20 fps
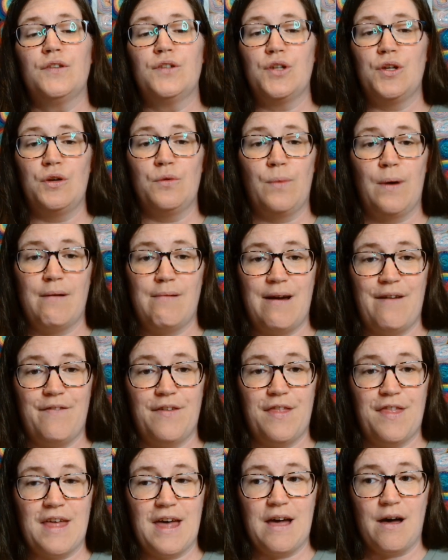to wherever
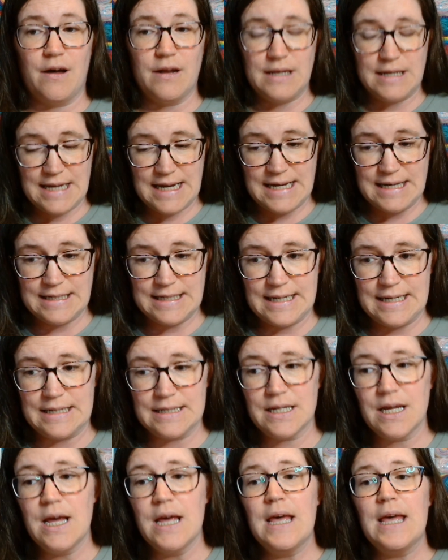they are needed.